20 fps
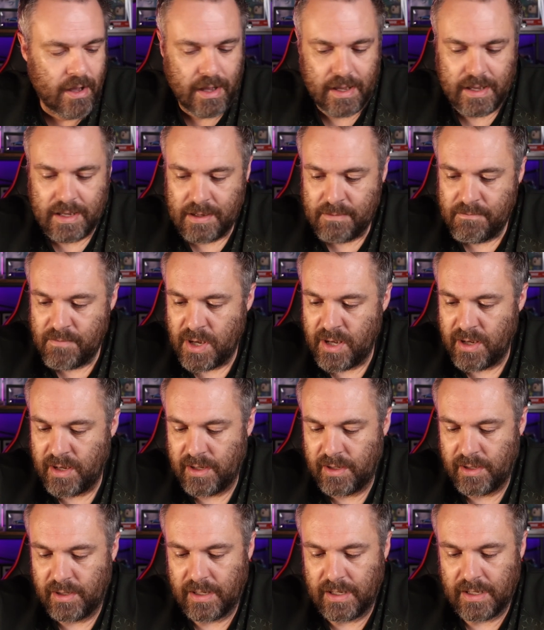Um,
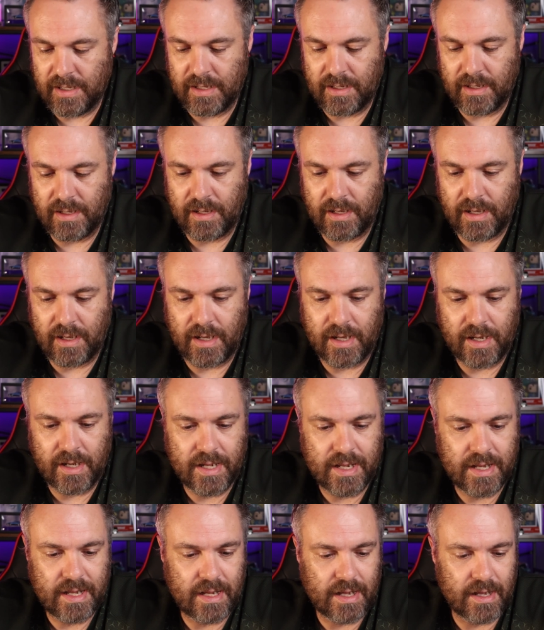
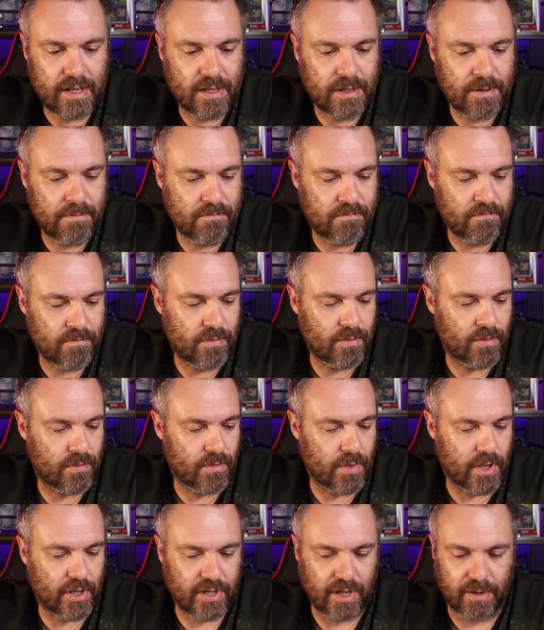I am um,
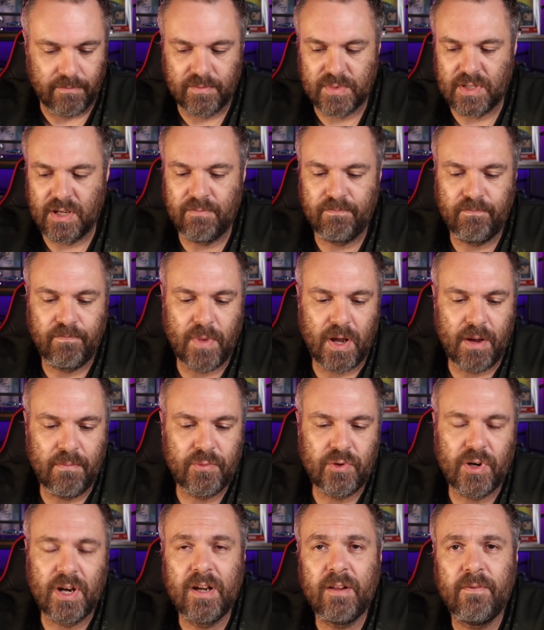okay. So
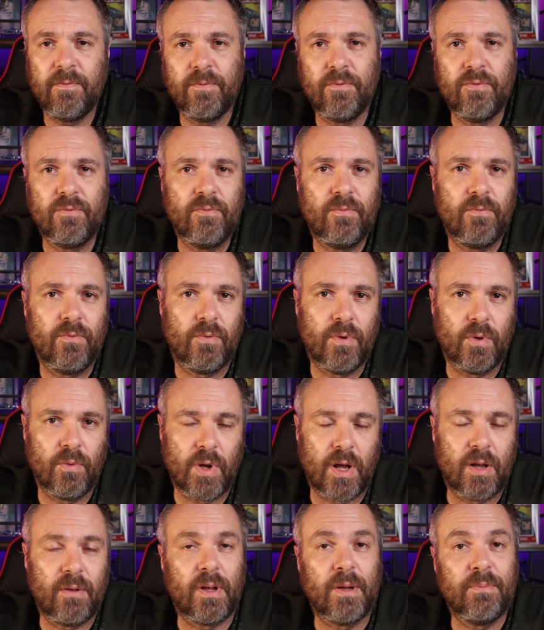I'm trading for
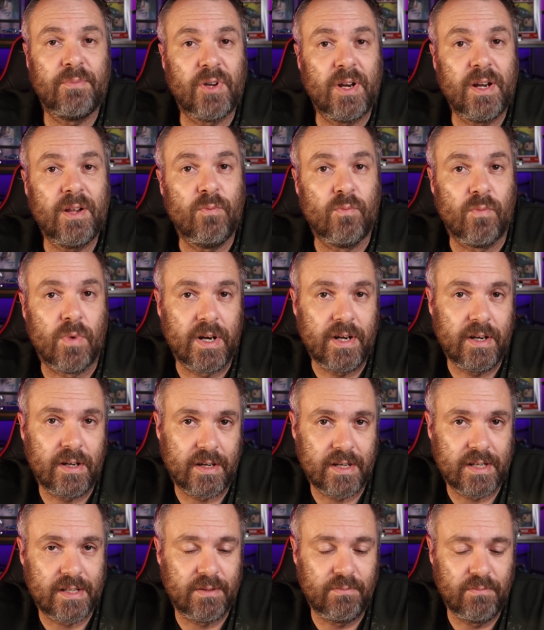I'm trading one
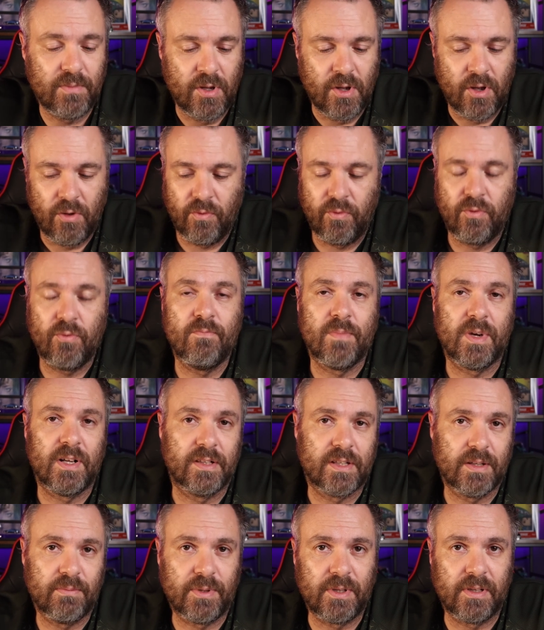item for
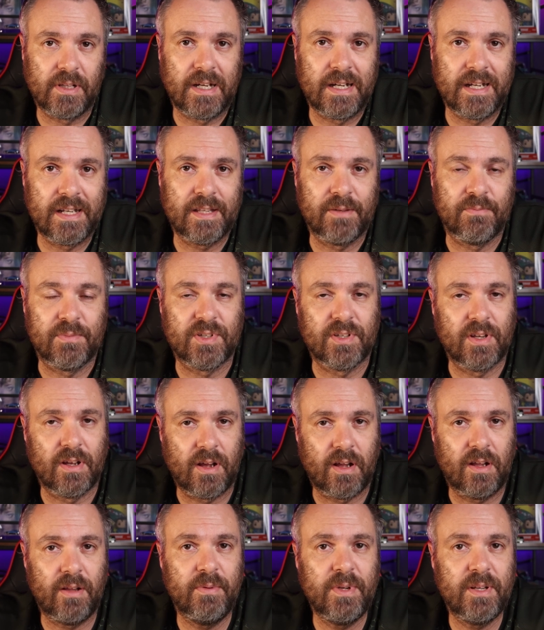multiple items. So
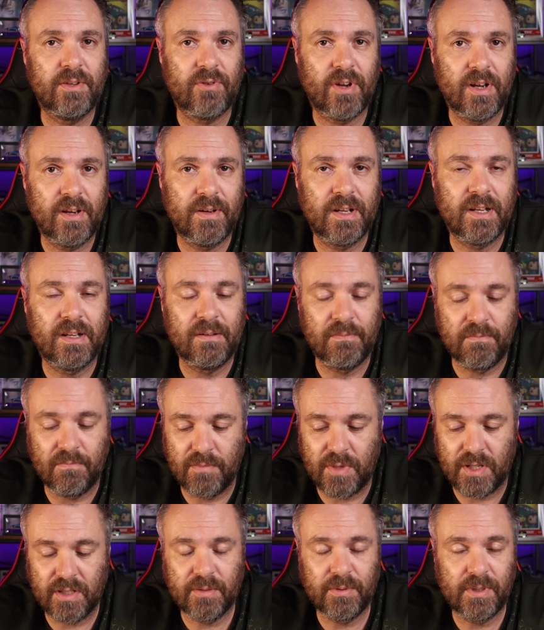I'll be trading
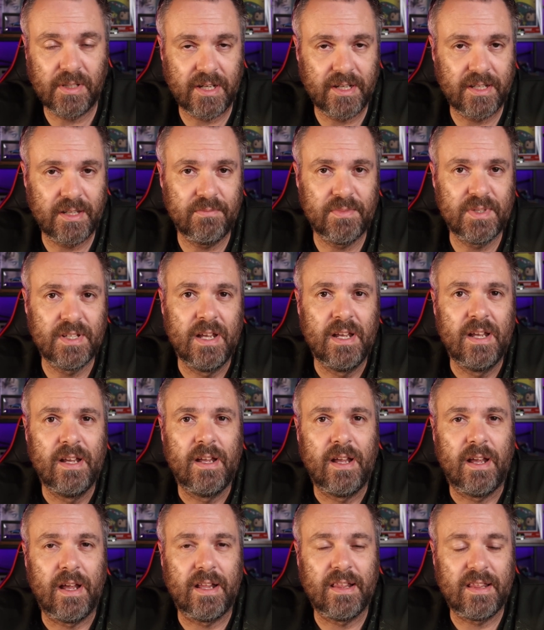multiple items,
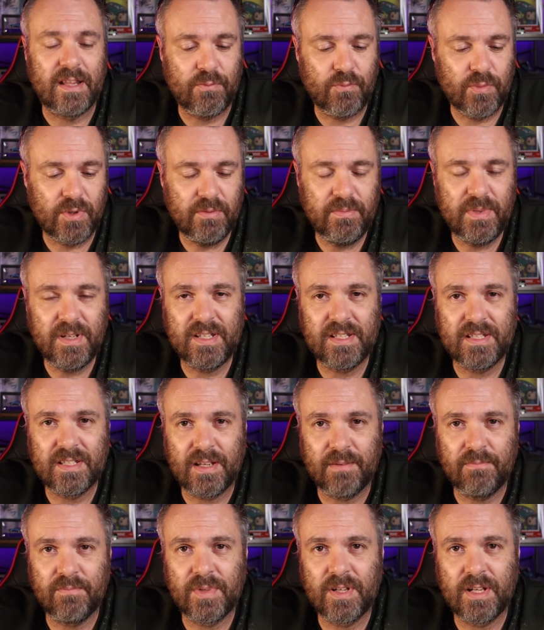and there will be
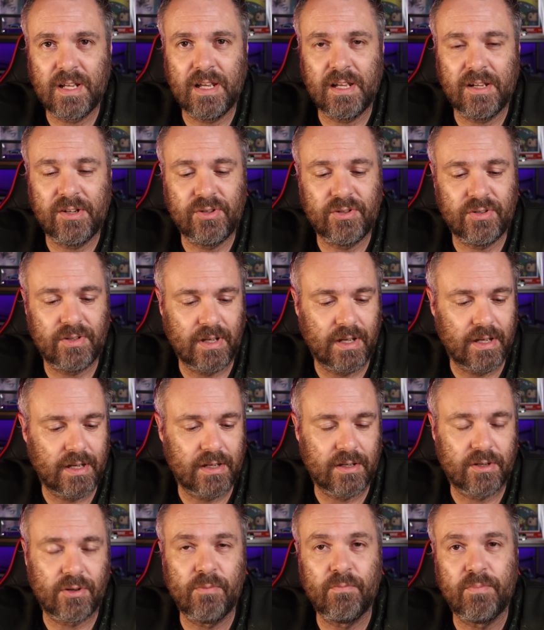some cash
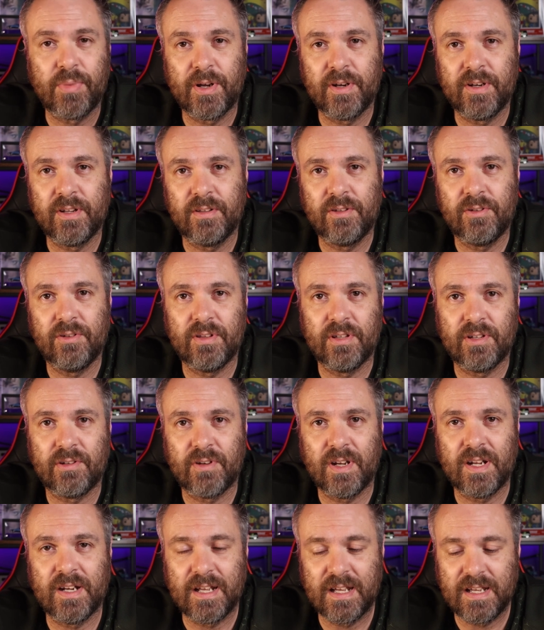uh, component to the
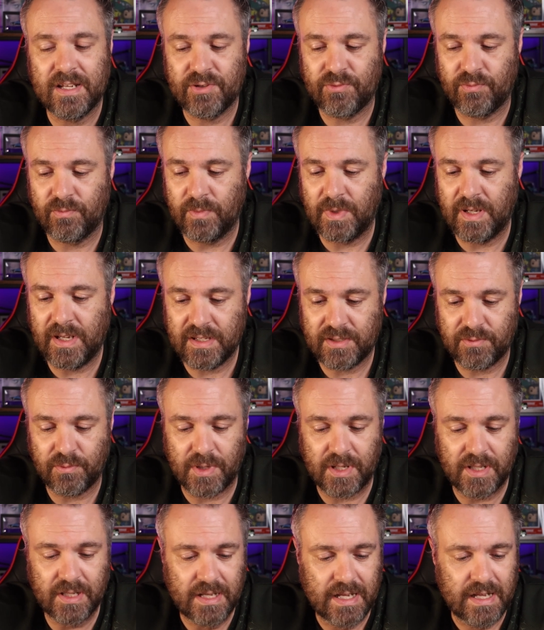trade as as
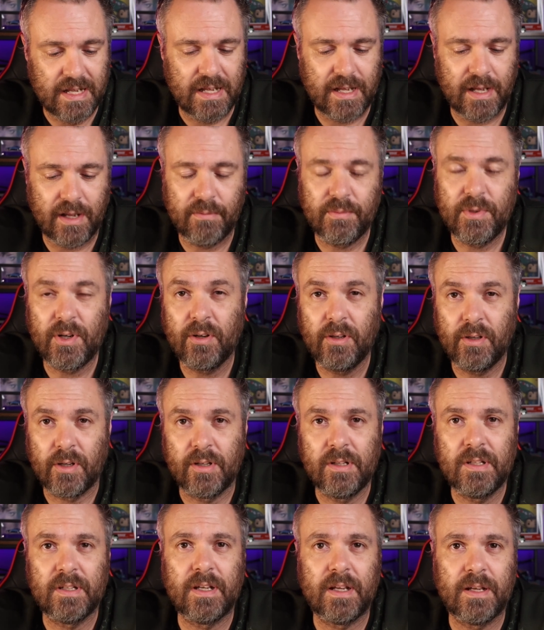well. Um, not a
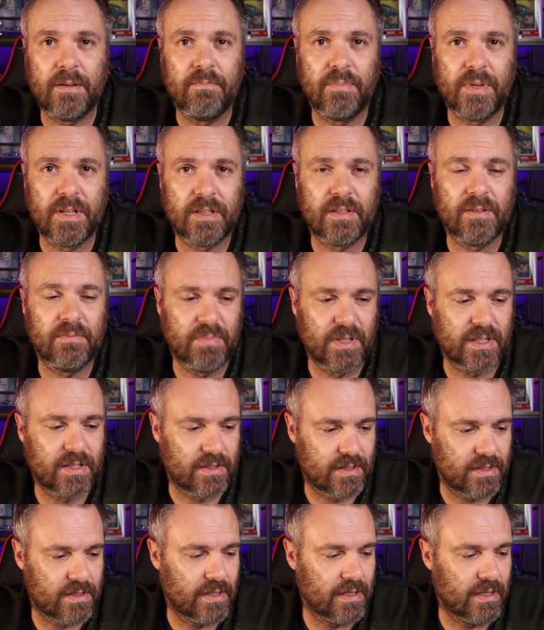lot, uh, but
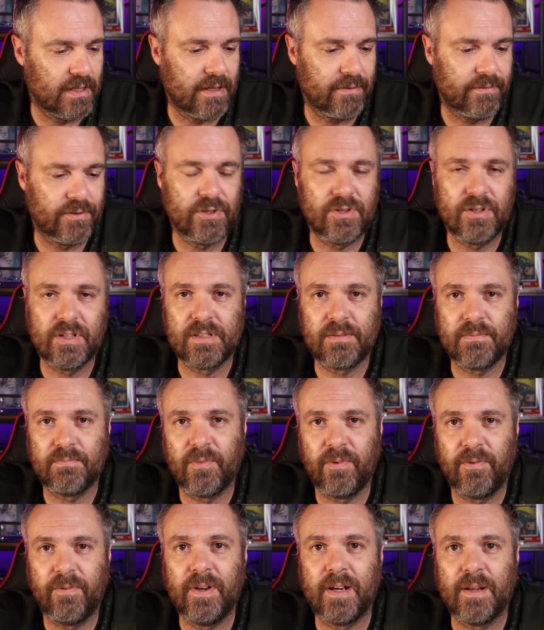but enough to just
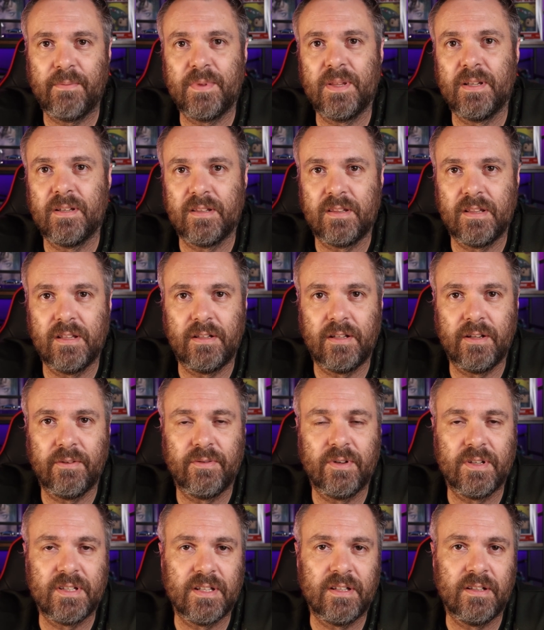fill up the, the
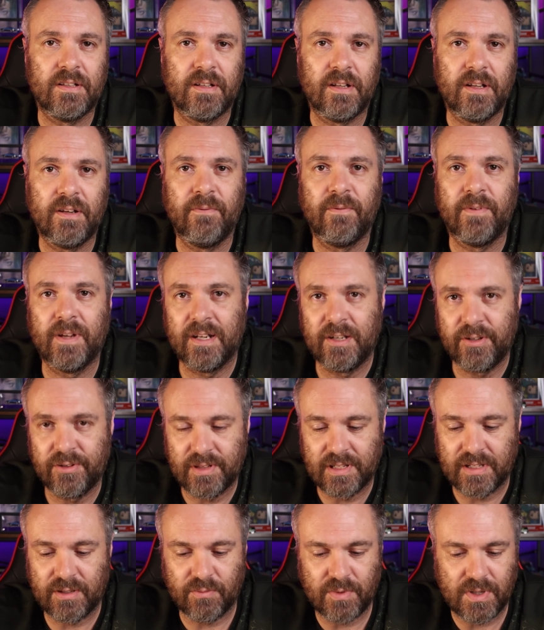difference in, in
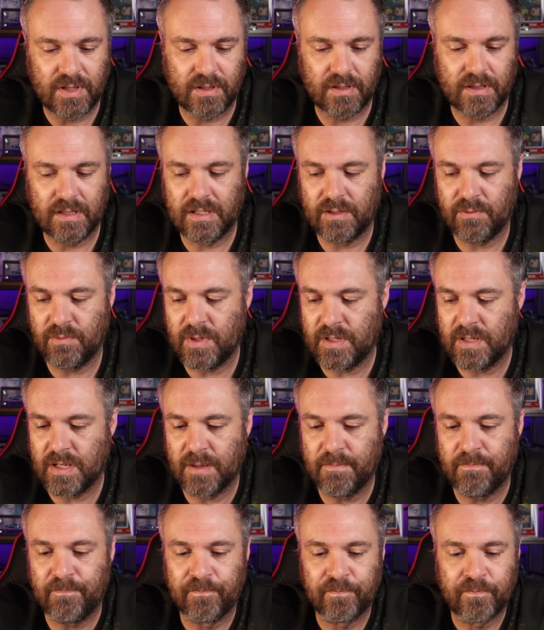value that we that we
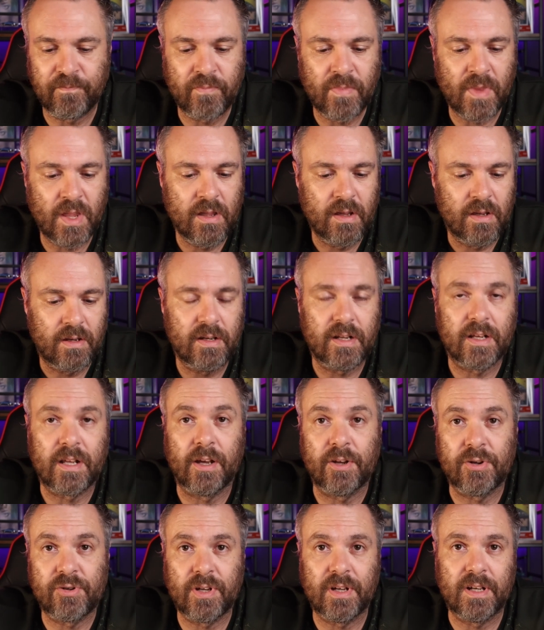um,
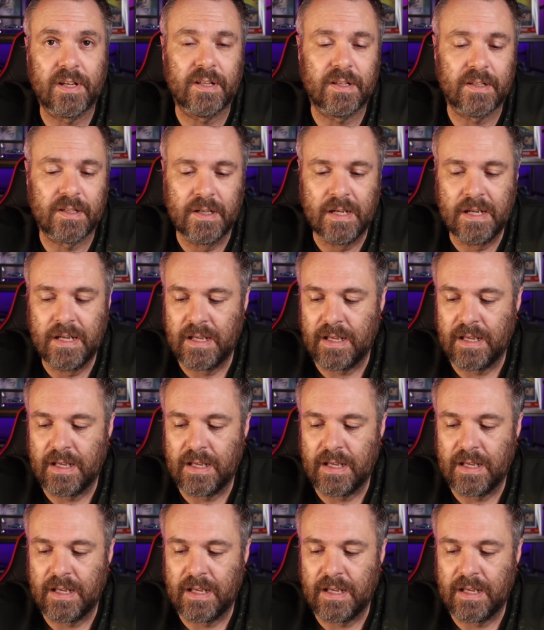negotiated.